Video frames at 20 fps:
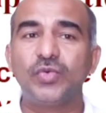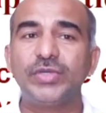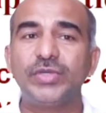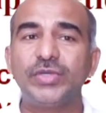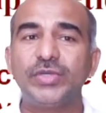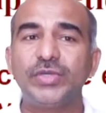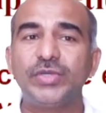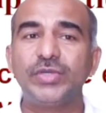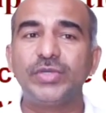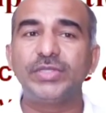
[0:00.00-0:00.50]

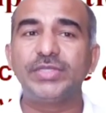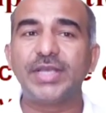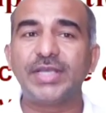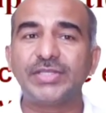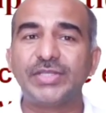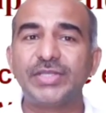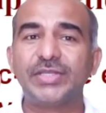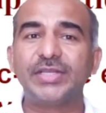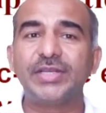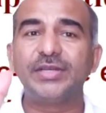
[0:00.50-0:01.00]
Who is
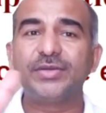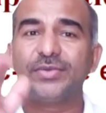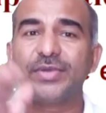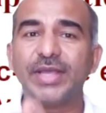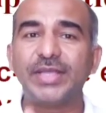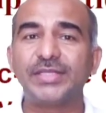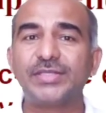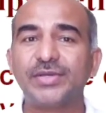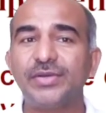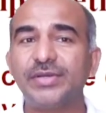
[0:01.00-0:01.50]
assisting to
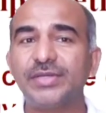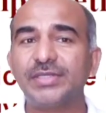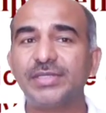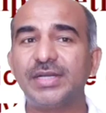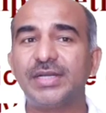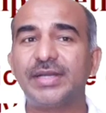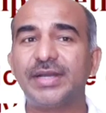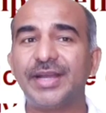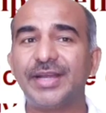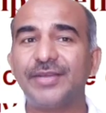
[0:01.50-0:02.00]

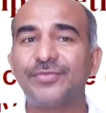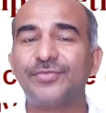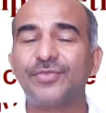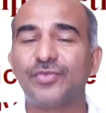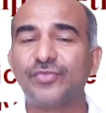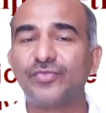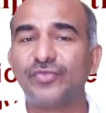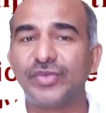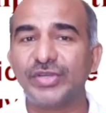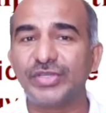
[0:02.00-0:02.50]
gastrointestinal
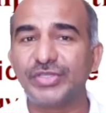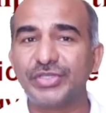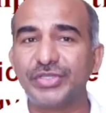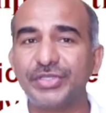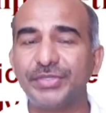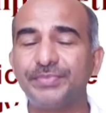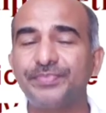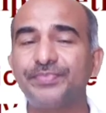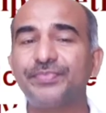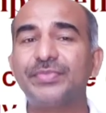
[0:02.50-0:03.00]
tract for
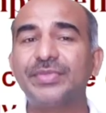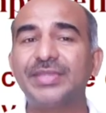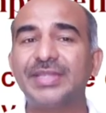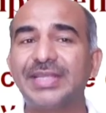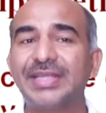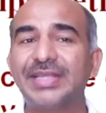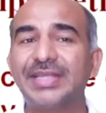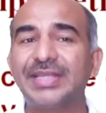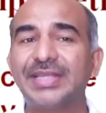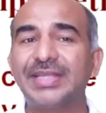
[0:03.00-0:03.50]
functioning?
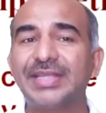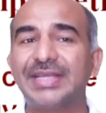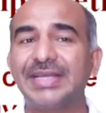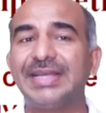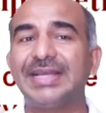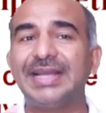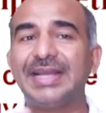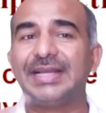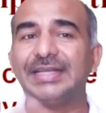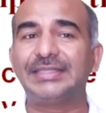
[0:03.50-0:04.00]

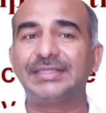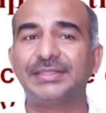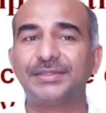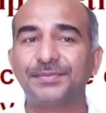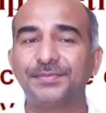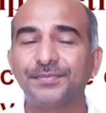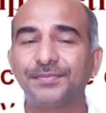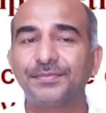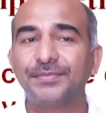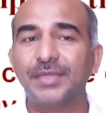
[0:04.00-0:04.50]
Glands.
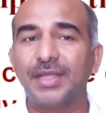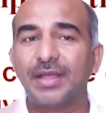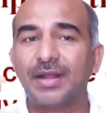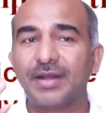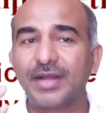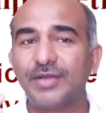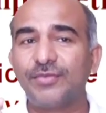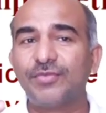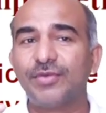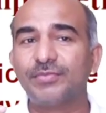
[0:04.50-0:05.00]

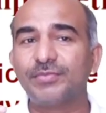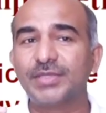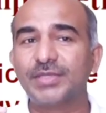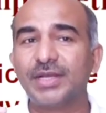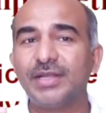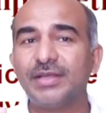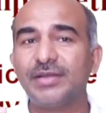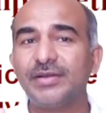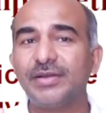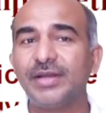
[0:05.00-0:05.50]
Right
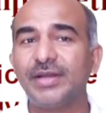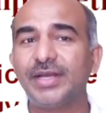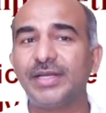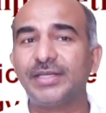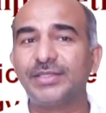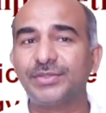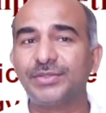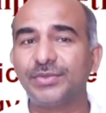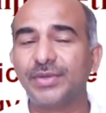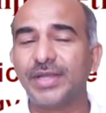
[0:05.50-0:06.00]
from salivary
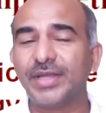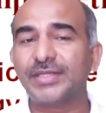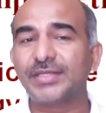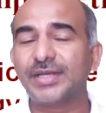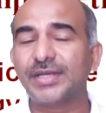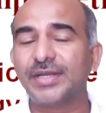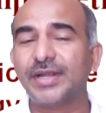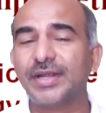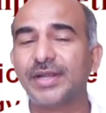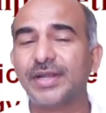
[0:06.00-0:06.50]
glands to
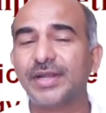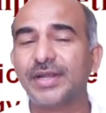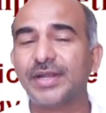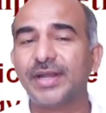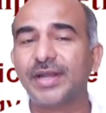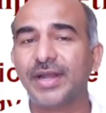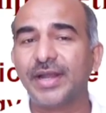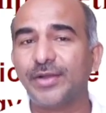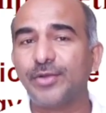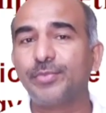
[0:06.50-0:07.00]
gastric
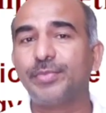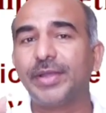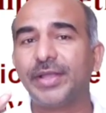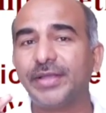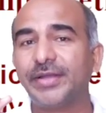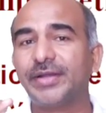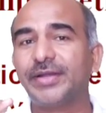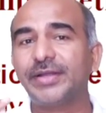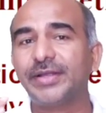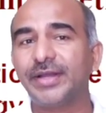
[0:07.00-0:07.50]
gland to
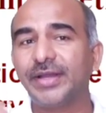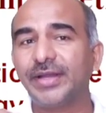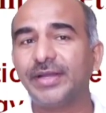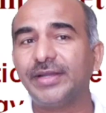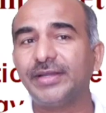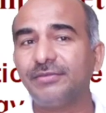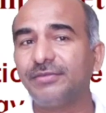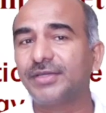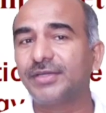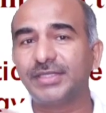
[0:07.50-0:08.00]
pancreatic
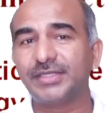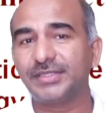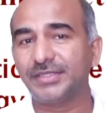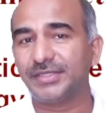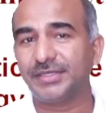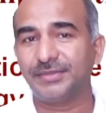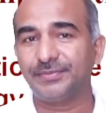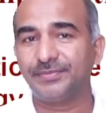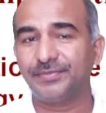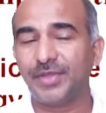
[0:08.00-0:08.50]
gland, liver,
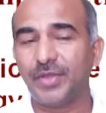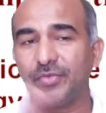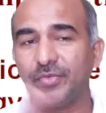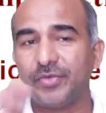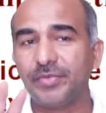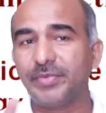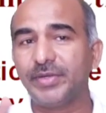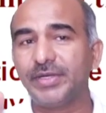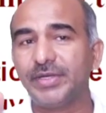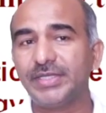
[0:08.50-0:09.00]
etc.
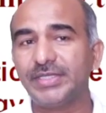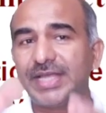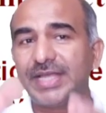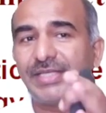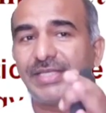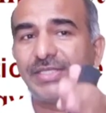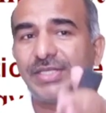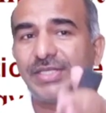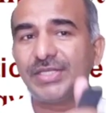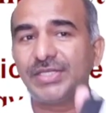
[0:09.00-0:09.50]
Everybody
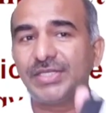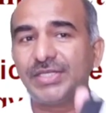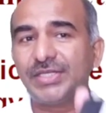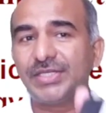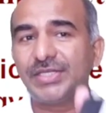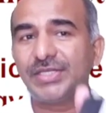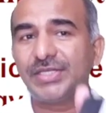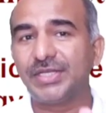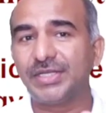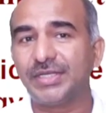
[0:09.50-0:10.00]
is
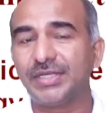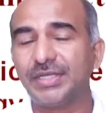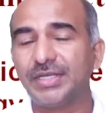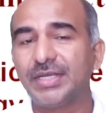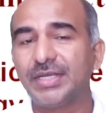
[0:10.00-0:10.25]
assisting